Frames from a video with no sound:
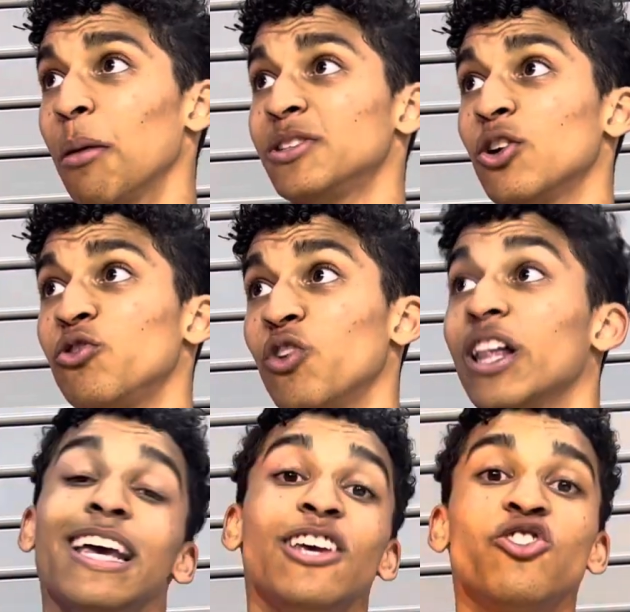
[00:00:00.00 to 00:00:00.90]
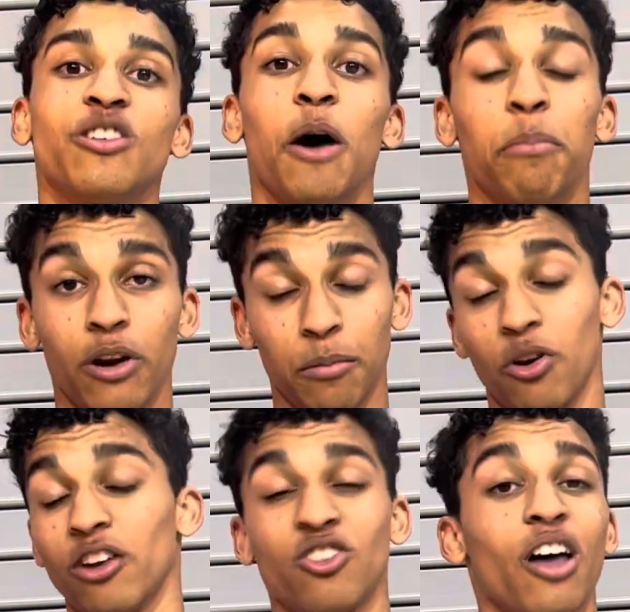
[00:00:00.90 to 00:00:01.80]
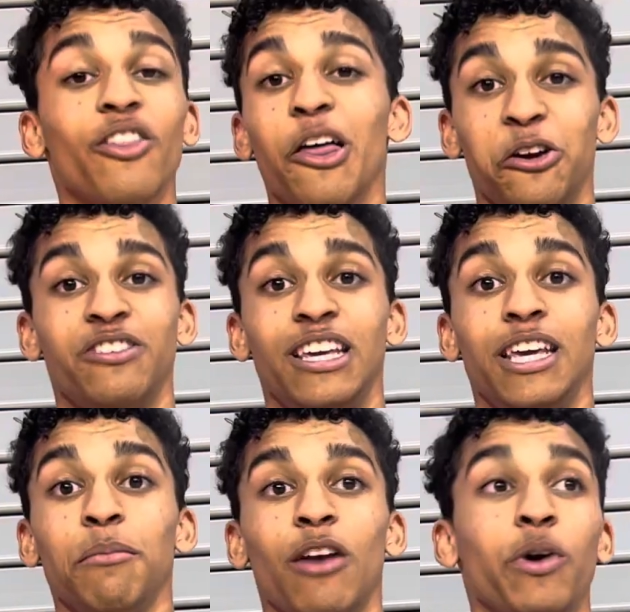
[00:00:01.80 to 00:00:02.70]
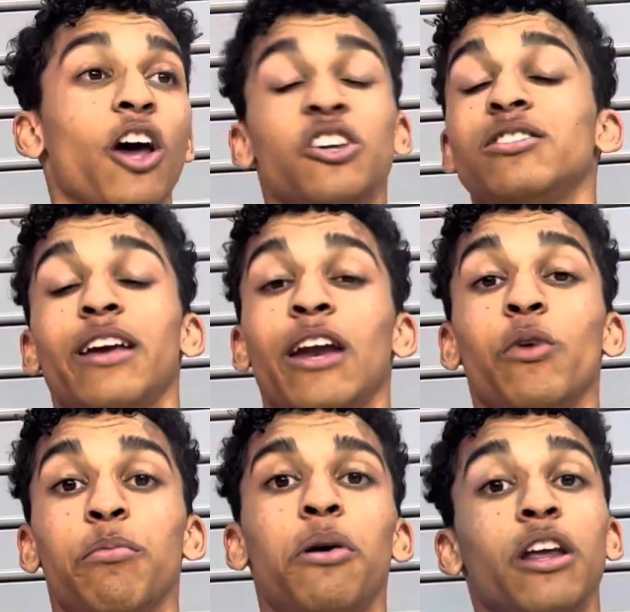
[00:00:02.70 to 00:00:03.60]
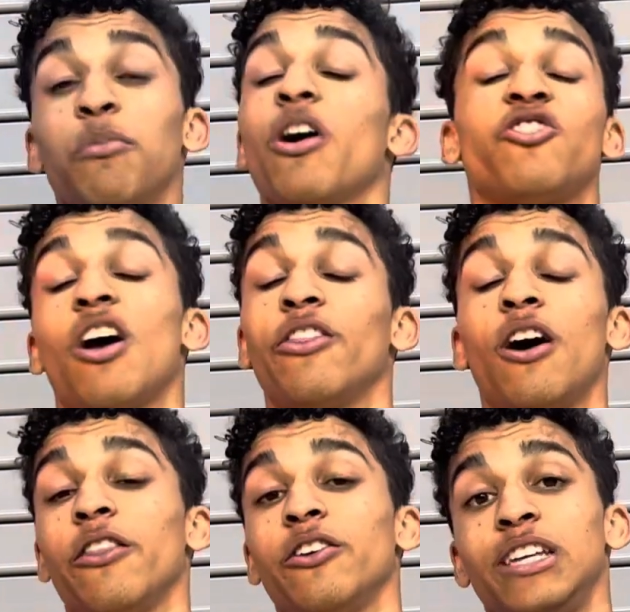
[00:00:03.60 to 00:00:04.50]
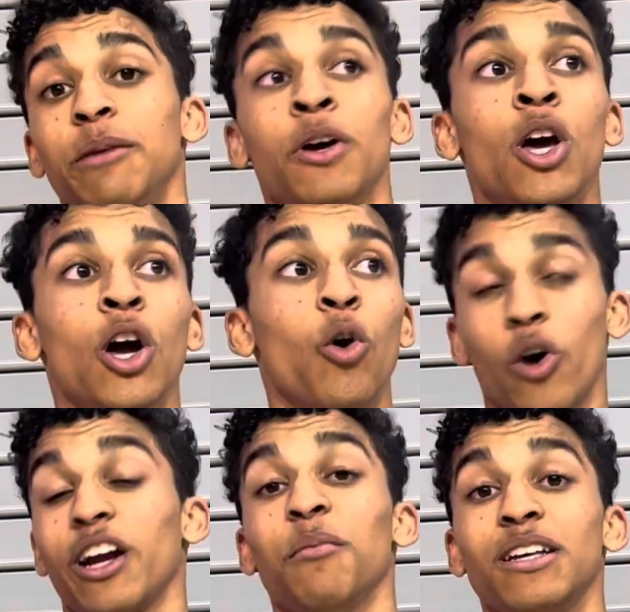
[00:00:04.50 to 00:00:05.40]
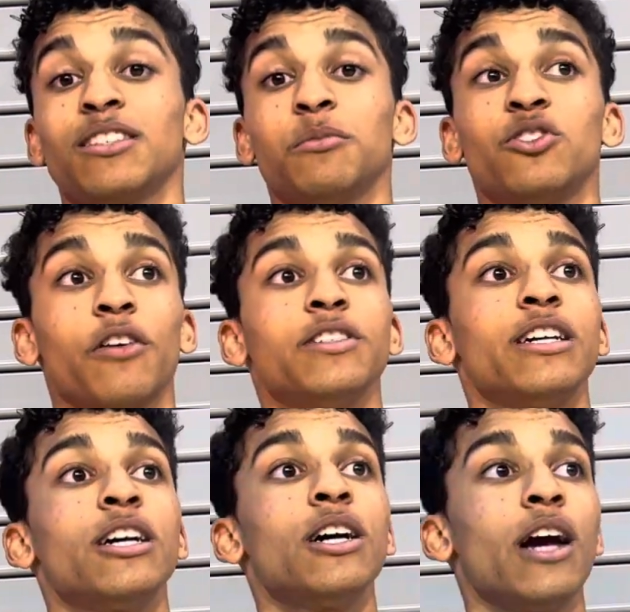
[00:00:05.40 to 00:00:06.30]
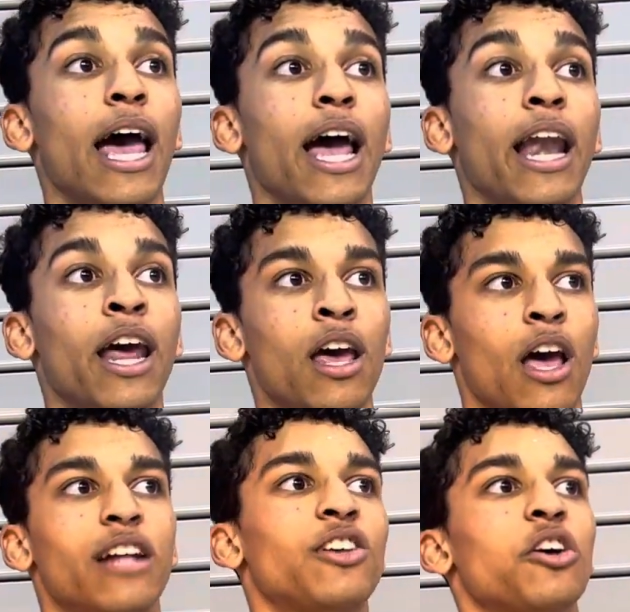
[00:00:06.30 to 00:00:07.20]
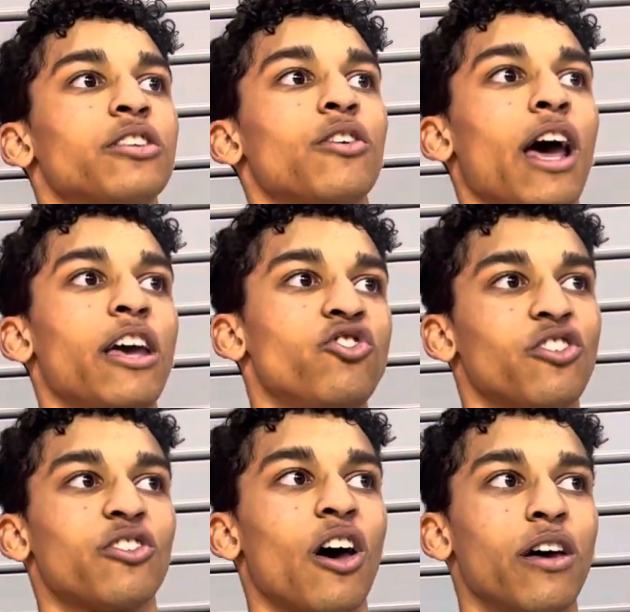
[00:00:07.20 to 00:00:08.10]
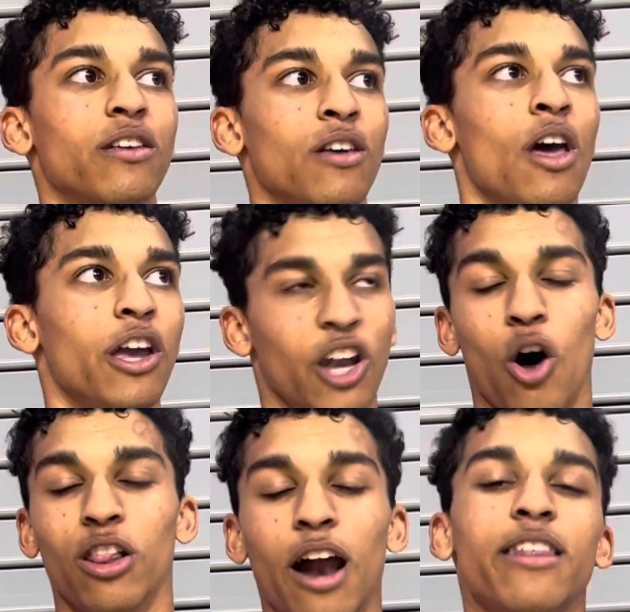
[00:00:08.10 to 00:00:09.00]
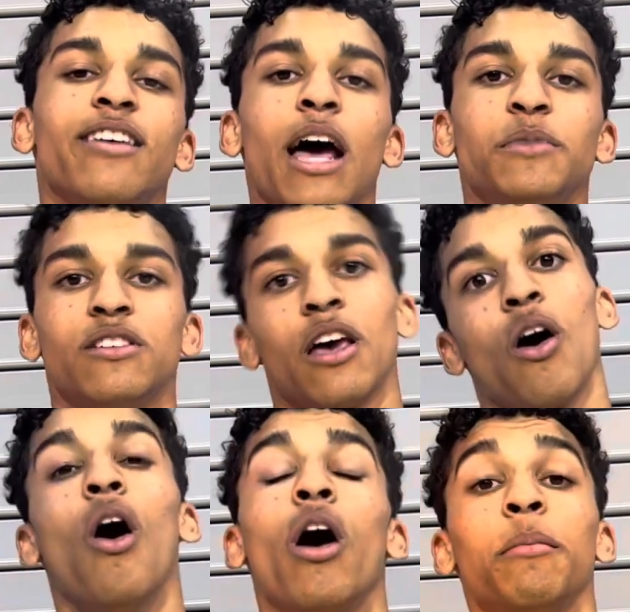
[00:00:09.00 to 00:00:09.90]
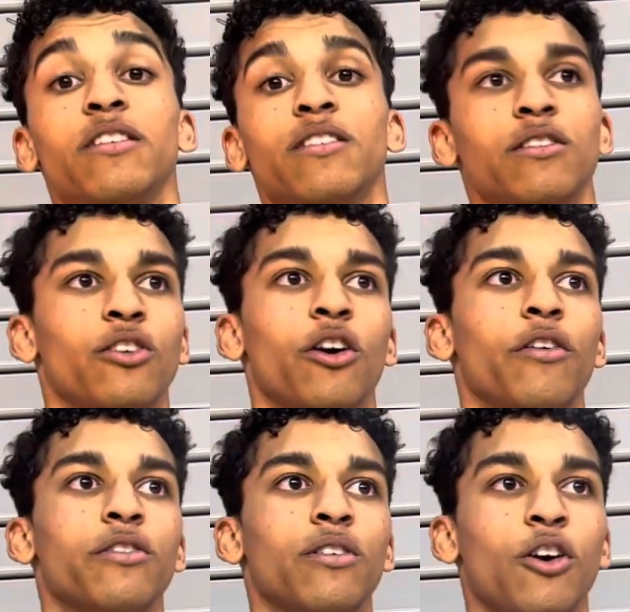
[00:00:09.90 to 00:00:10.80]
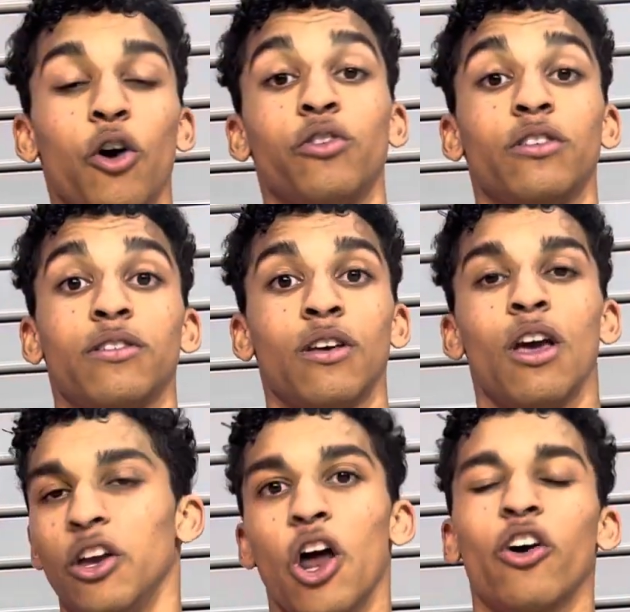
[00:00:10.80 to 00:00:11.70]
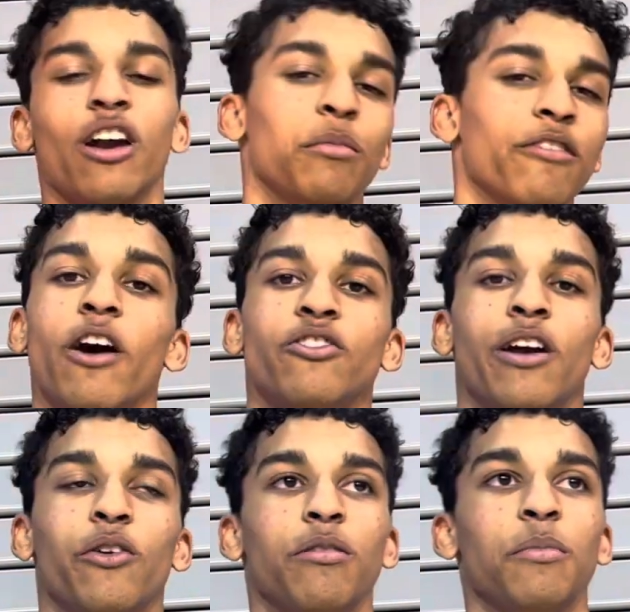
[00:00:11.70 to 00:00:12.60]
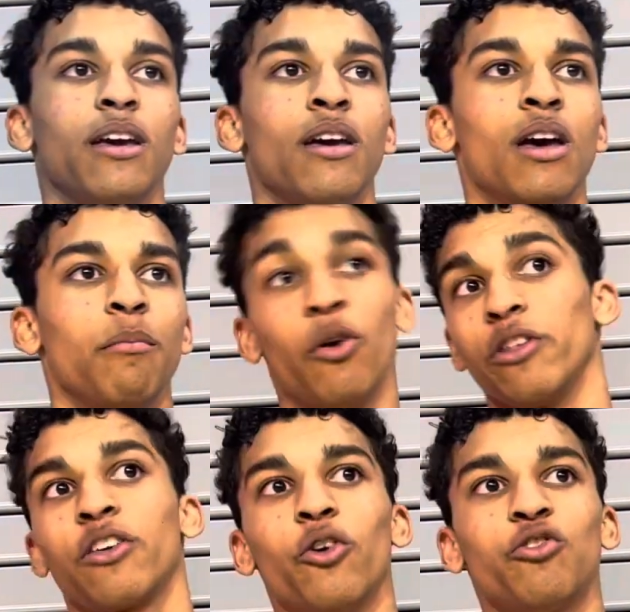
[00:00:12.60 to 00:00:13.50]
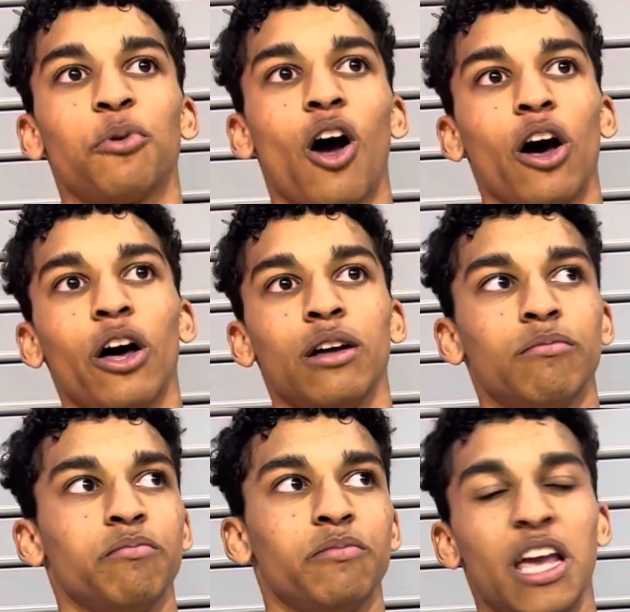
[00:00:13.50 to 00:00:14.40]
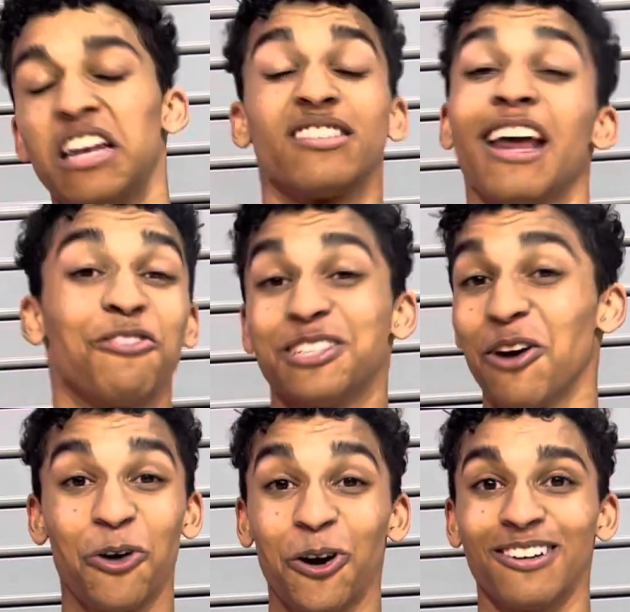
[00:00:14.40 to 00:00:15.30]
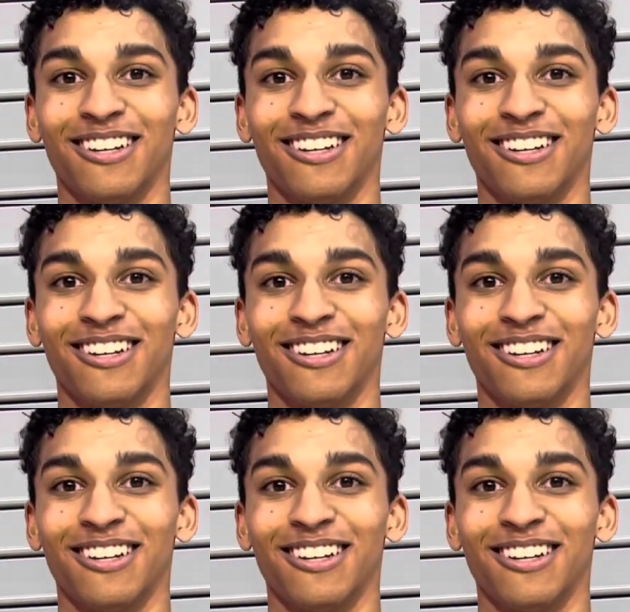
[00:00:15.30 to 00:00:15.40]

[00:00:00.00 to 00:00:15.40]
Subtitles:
So it really is just about putting pressure on the other team, and we understand with putting pressure on the other team, we're going to miss some serves here. And it's also nice just because, you know, a lot of the times it's like, oh, I'm missing serves. Coach is, you know, going to be frustrated with me. But with Coach Sprague, he doesn't ever say a word.